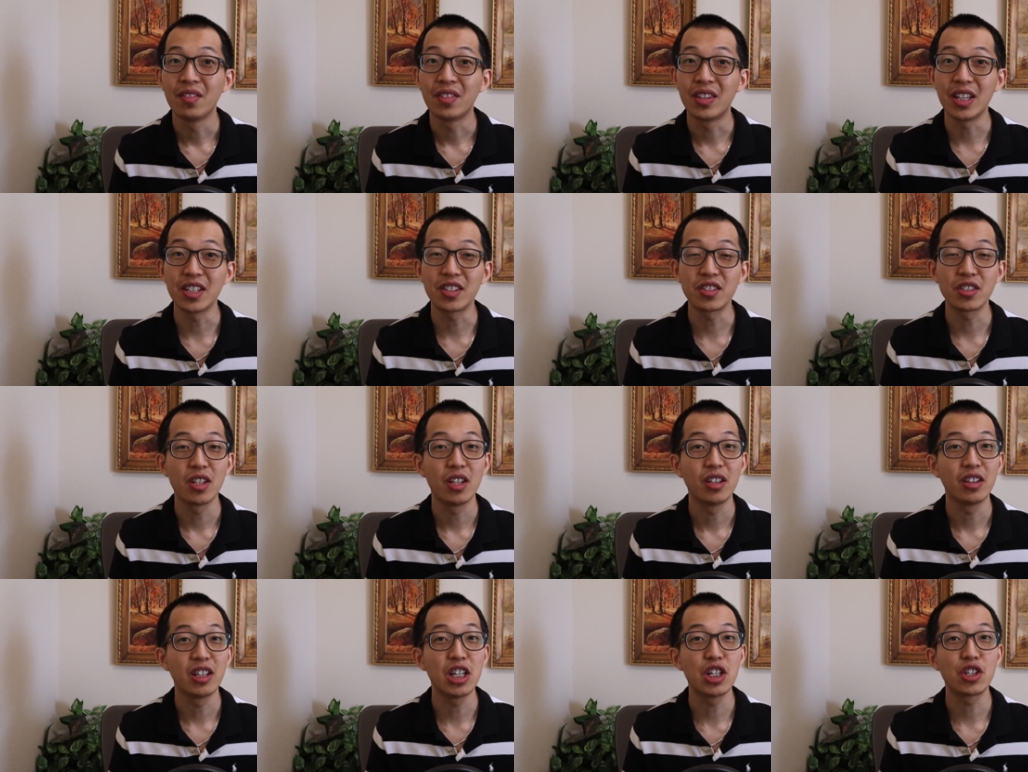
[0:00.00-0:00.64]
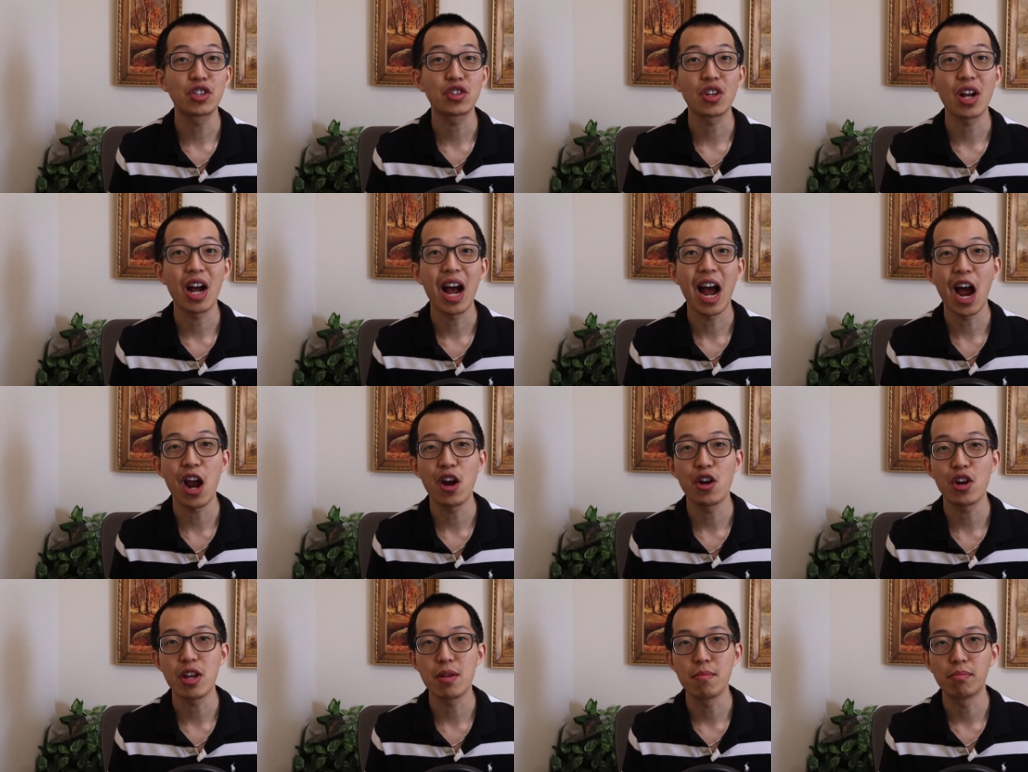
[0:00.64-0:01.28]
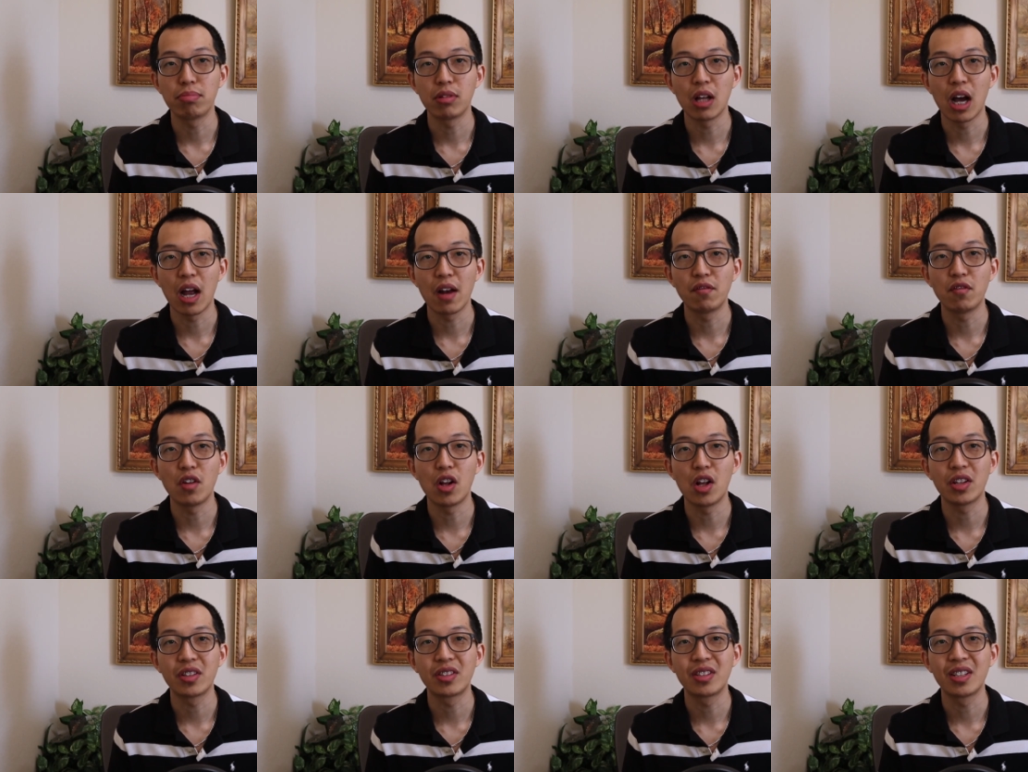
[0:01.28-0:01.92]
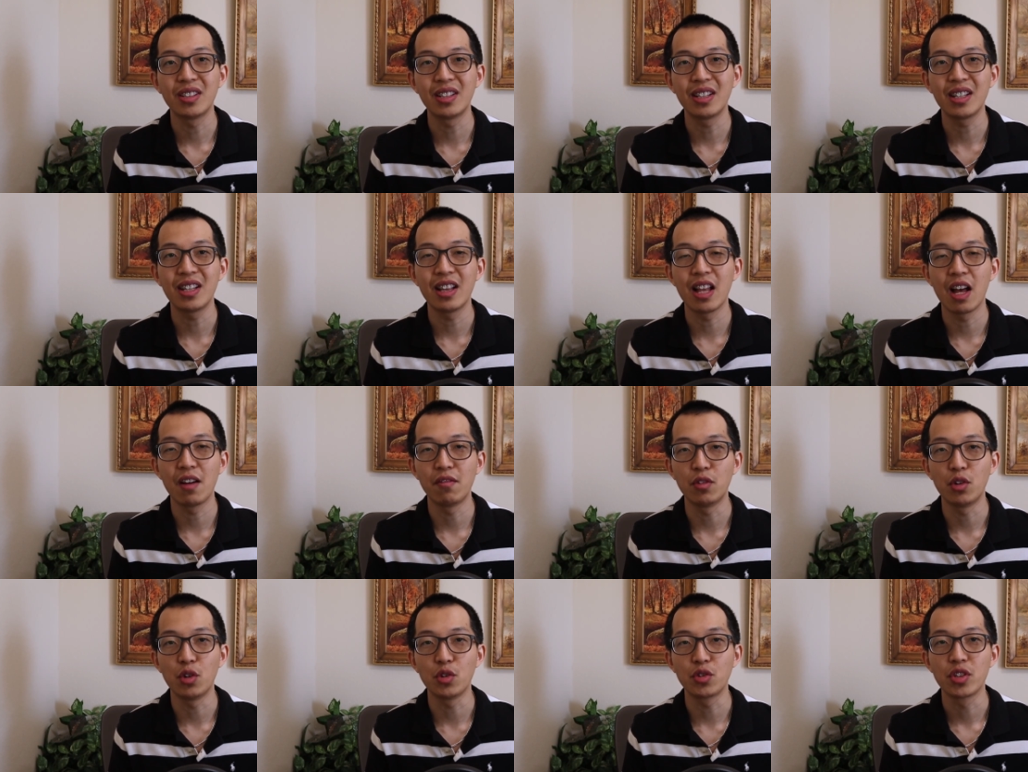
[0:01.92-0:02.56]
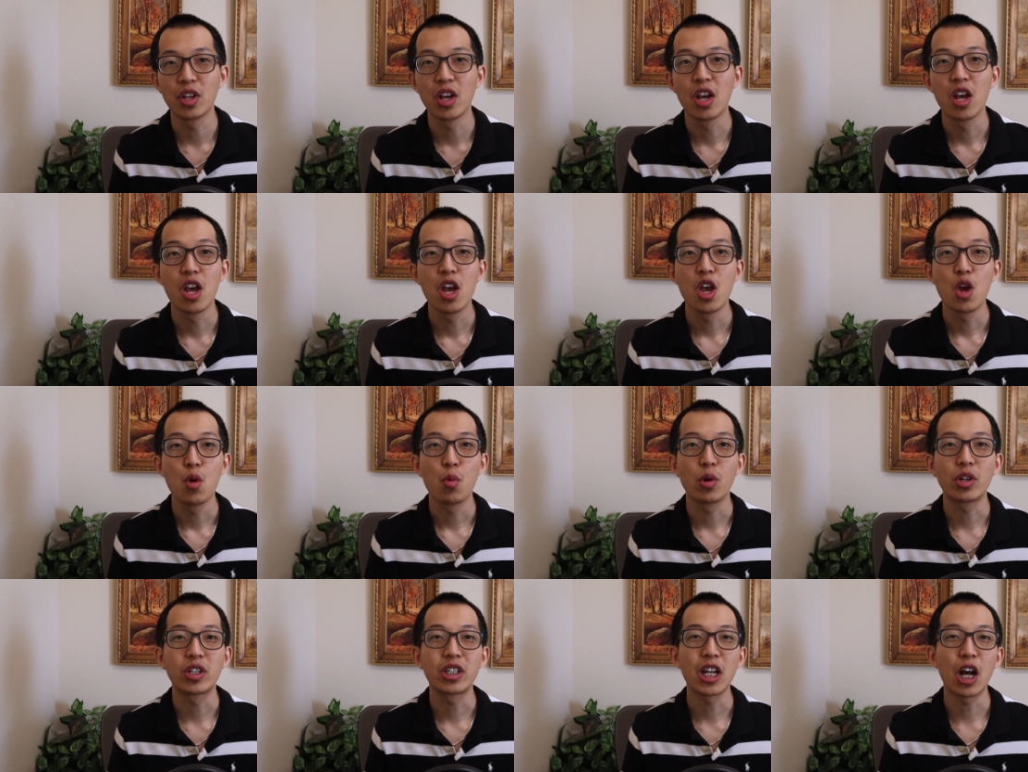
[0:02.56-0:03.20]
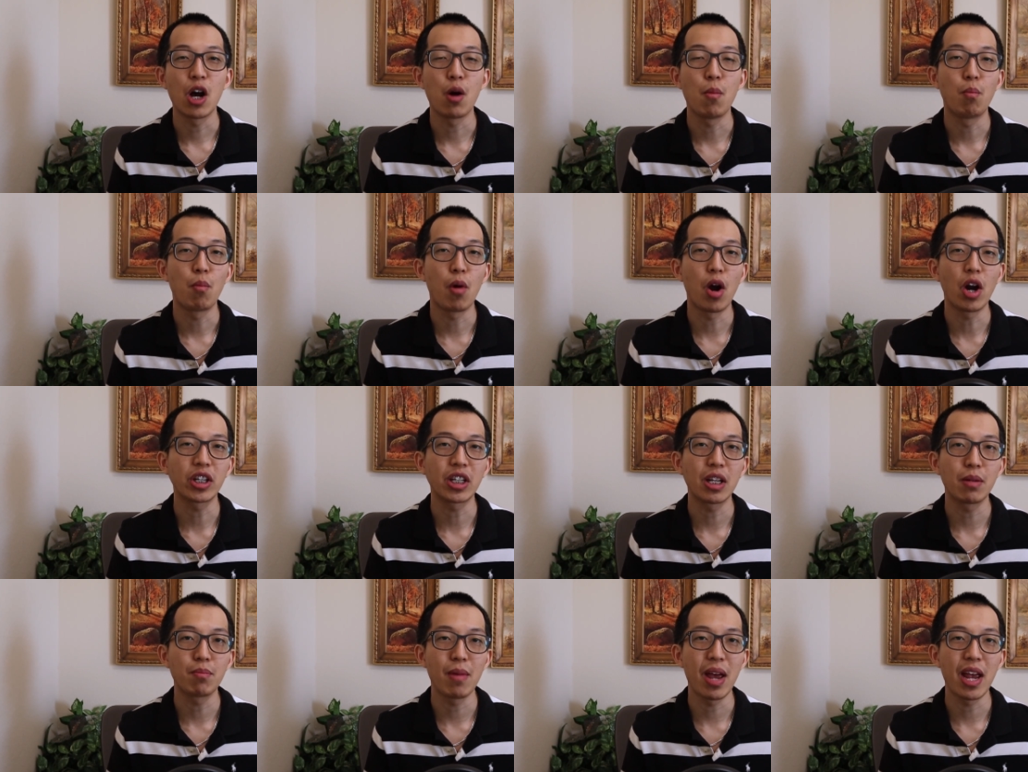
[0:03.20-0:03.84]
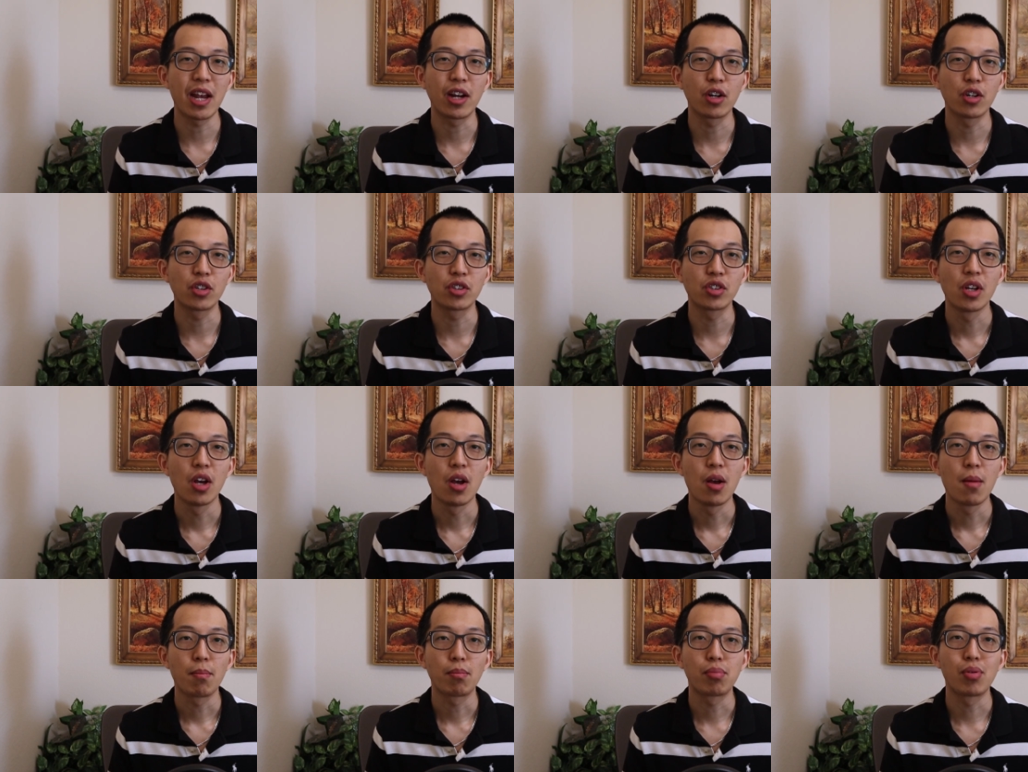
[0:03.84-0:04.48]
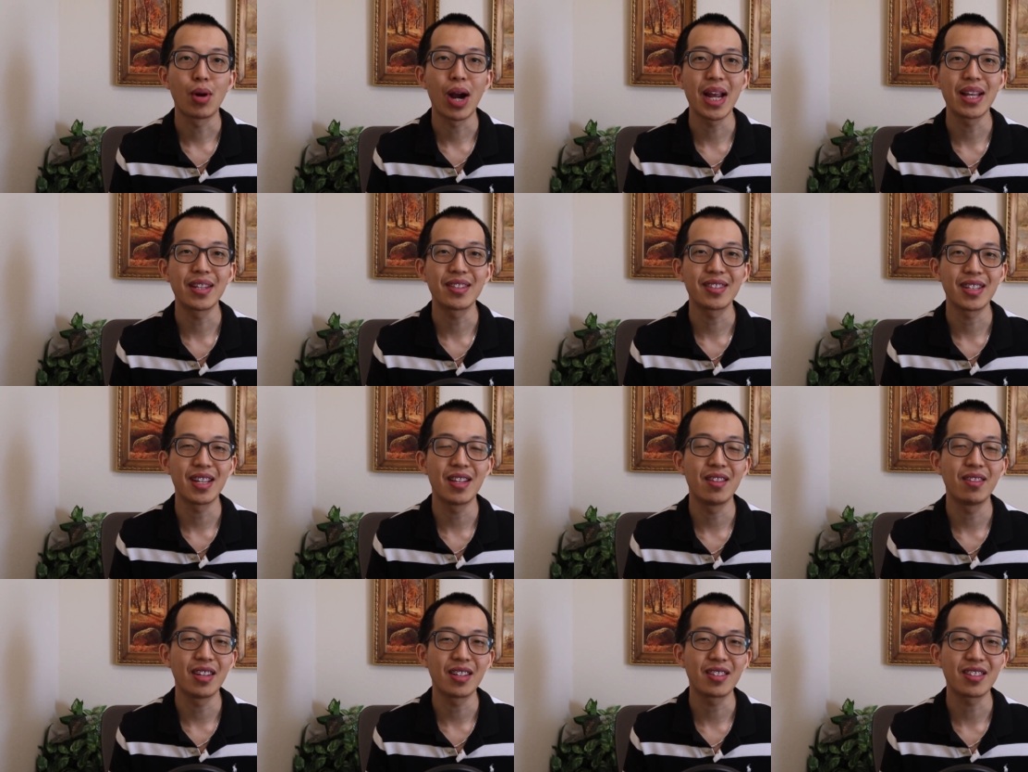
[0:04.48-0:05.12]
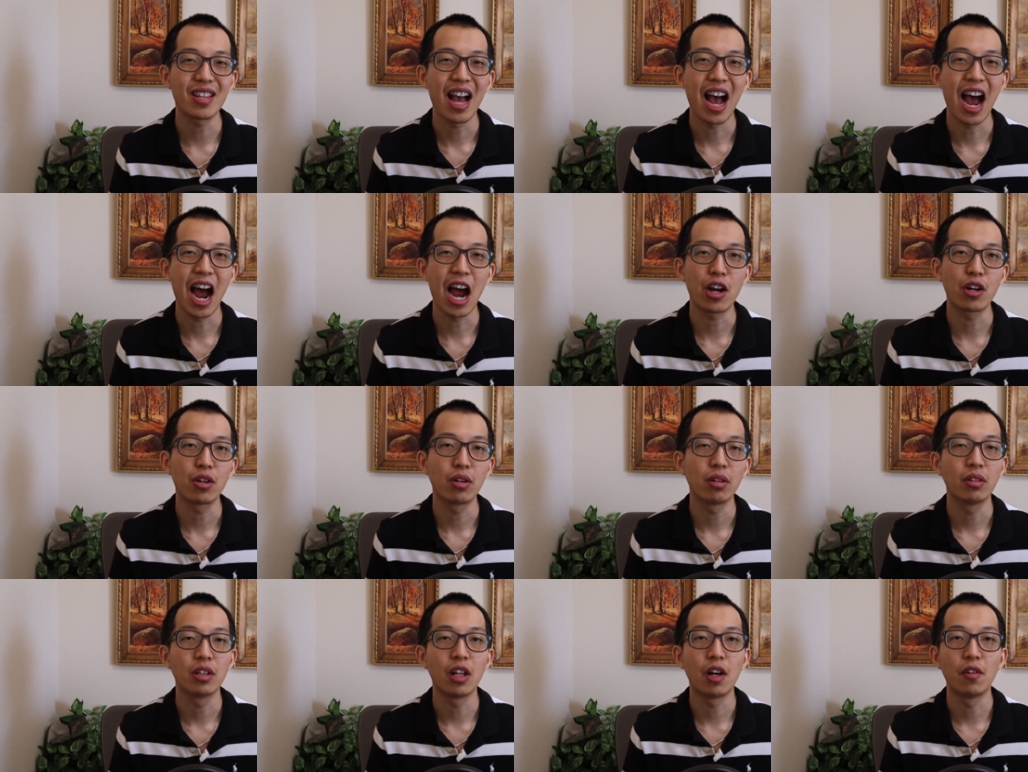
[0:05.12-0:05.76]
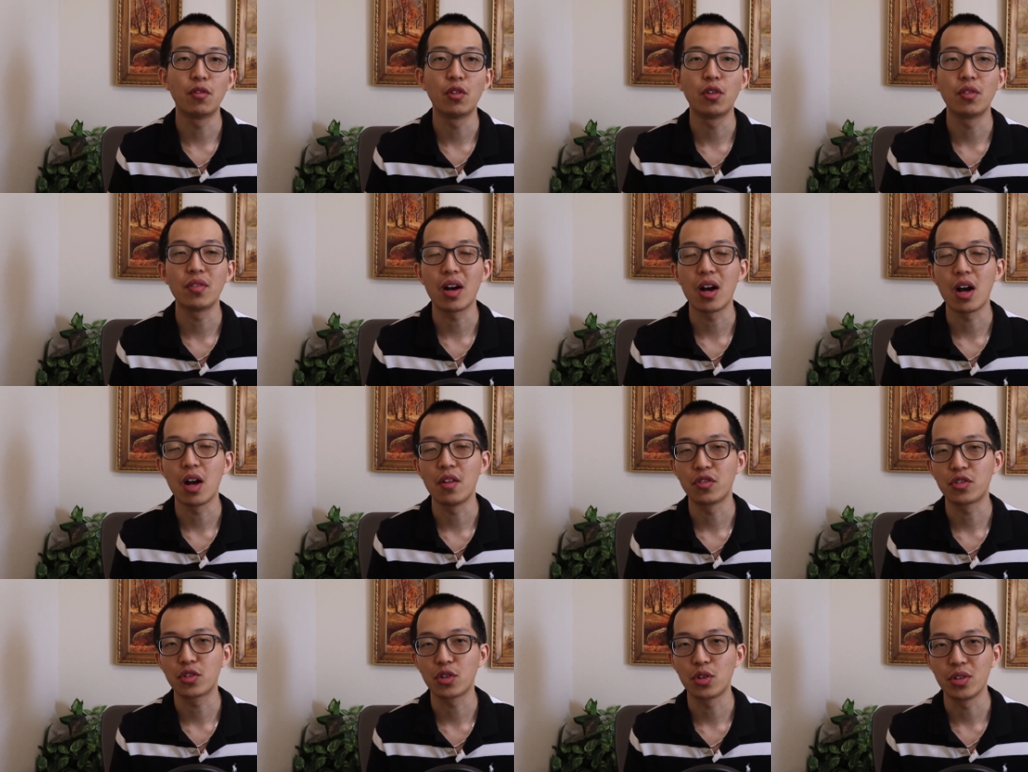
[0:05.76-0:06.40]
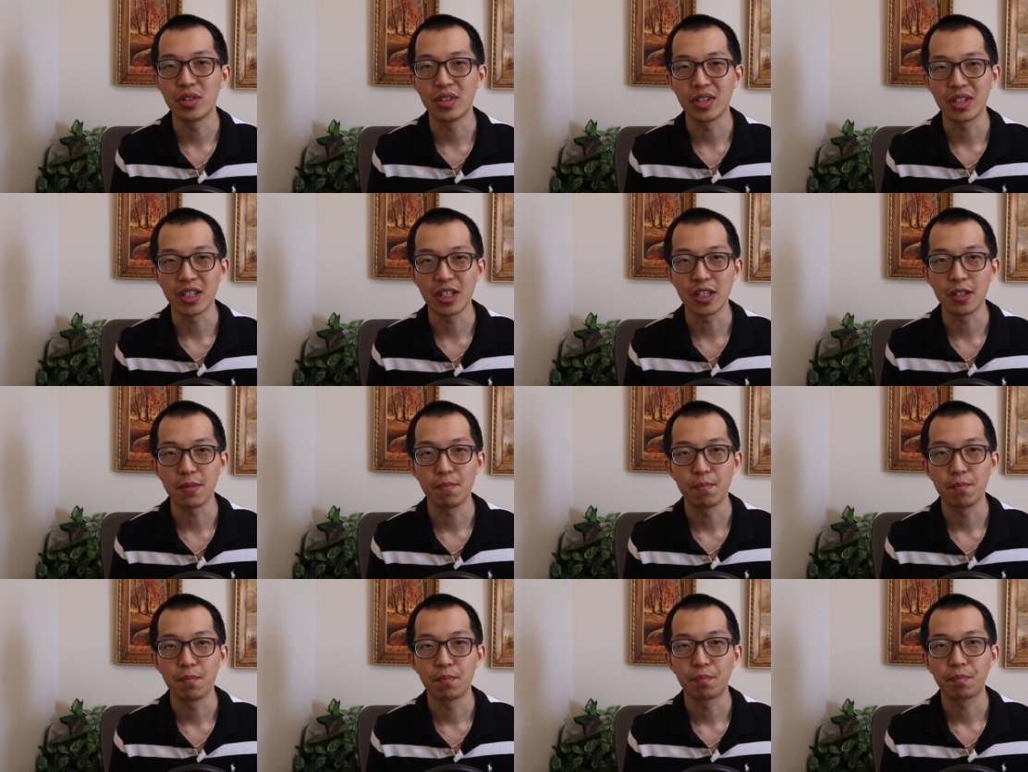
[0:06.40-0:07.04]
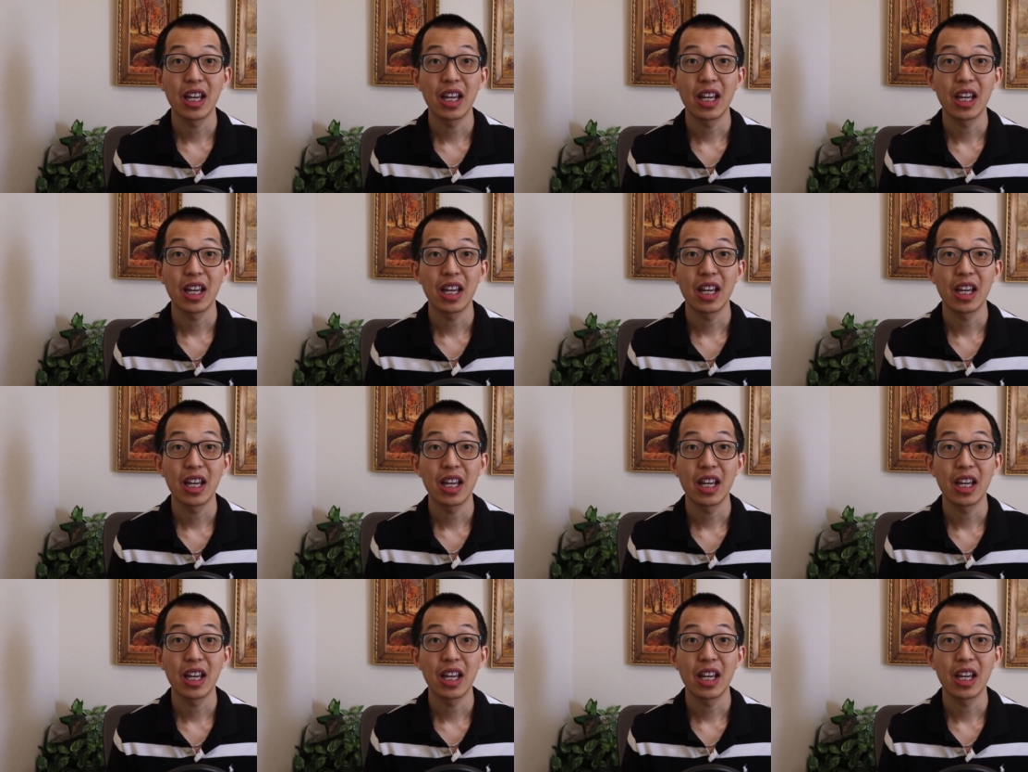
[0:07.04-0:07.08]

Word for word: This leads to higher implied volatility levels, which help market makers price in this higher level of uncertainty.